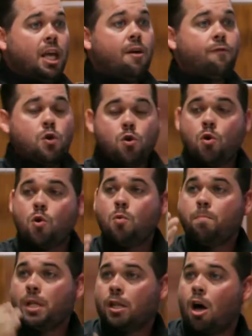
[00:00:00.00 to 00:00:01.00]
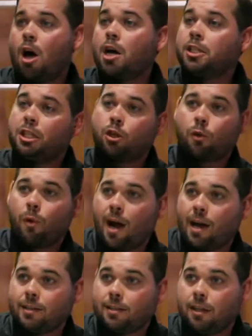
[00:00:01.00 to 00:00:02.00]
if you belong to
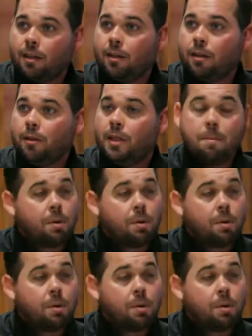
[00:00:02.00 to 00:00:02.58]
Christ, they